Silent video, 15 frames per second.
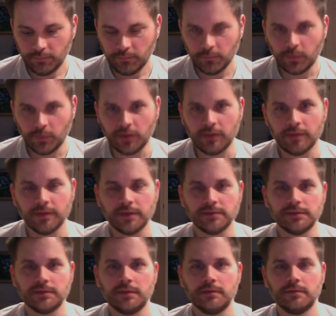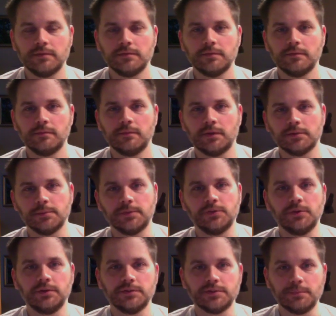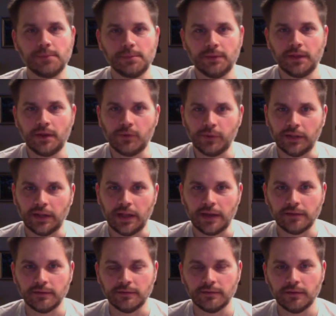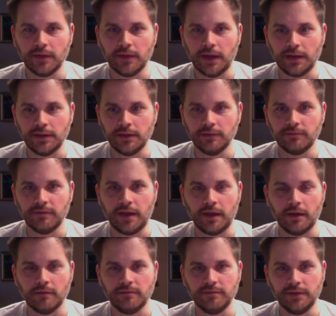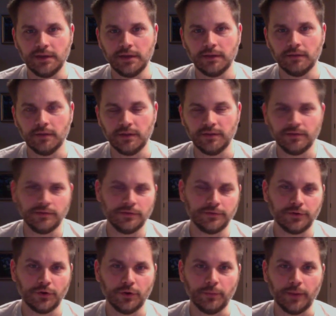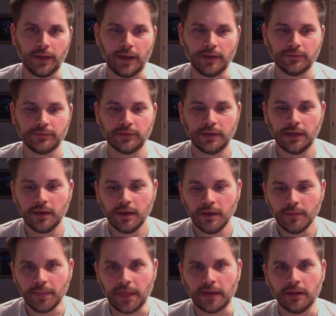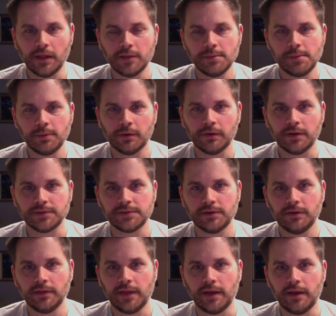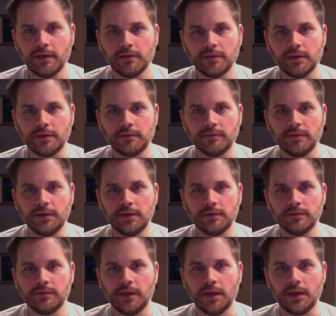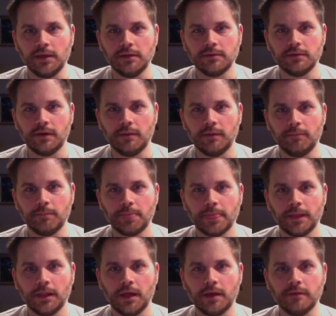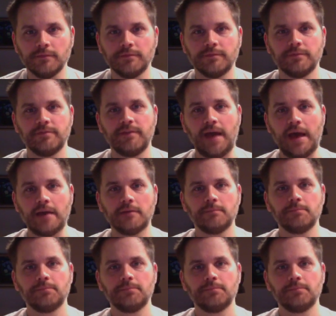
one of the things Dr. McDougall some people, they don't really like the, the idea of, of vegan, the, the term, I guess. And a lot of people aren't necessarily that healthy as vegans. They eat um, a lot of fat